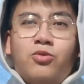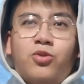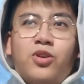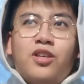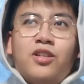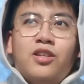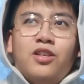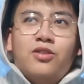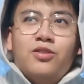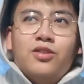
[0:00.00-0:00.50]
We
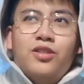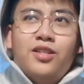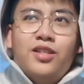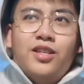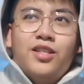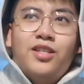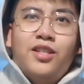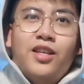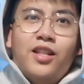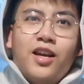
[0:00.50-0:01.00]
didn't go to
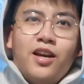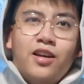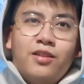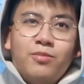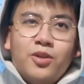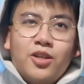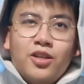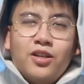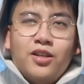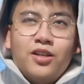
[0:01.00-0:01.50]
Disneyland
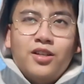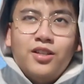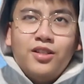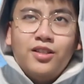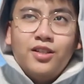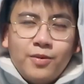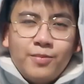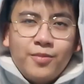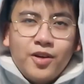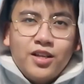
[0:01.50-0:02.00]

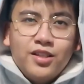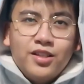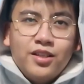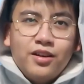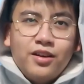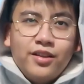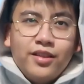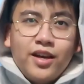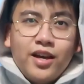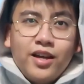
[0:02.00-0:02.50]
because my parents
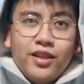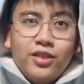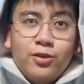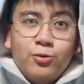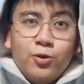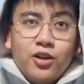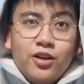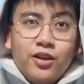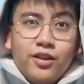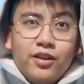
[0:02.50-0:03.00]
thought that there
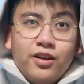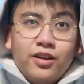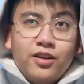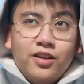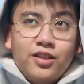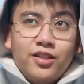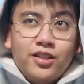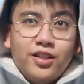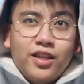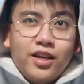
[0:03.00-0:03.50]
were other
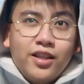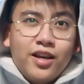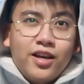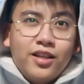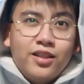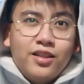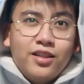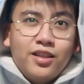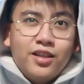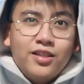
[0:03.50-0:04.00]
countries that
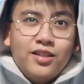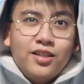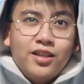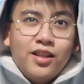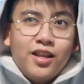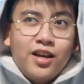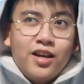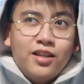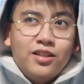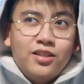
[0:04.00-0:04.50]
had
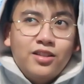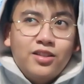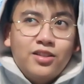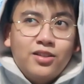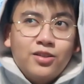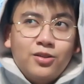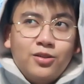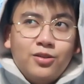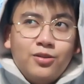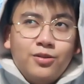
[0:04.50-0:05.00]
Disneyland,
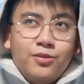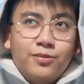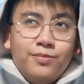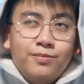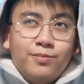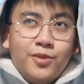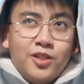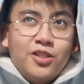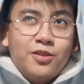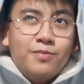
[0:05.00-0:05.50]

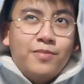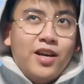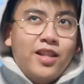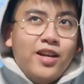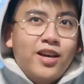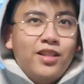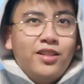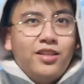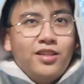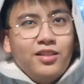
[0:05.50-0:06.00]
but Japan
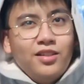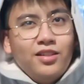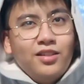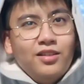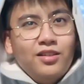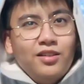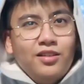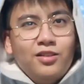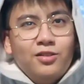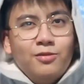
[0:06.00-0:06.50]
had Disney
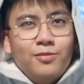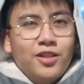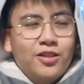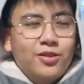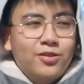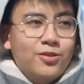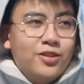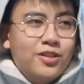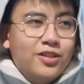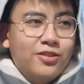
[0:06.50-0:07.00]
Sea, so might
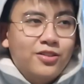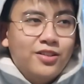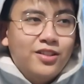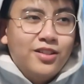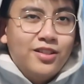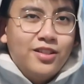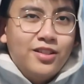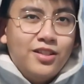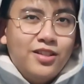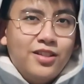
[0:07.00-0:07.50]
as well go to
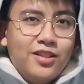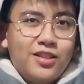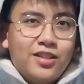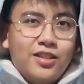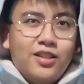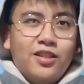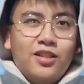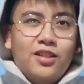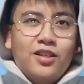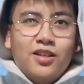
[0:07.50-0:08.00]
Disney
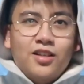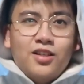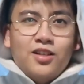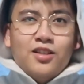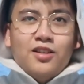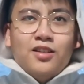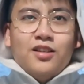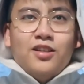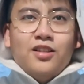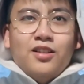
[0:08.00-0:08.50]
Sea.
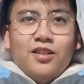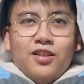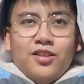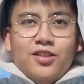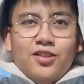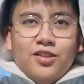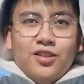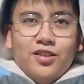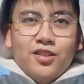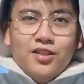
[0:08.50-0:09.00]
And as
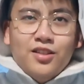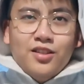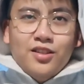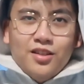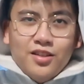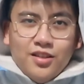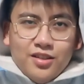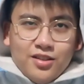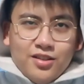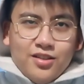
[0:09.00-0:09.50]
you can see,
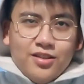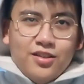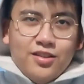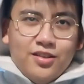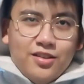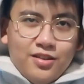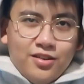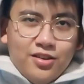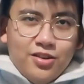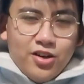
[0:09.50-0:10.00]
it's
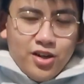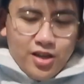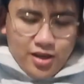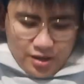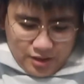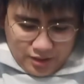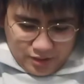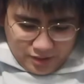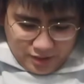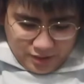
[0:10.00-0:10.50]

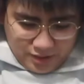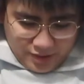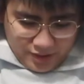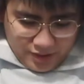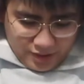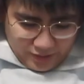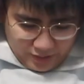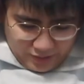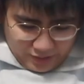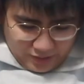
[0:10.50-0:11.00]
gray. It
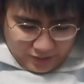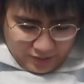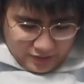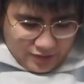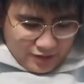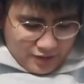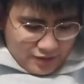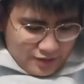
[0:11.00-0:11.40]
has this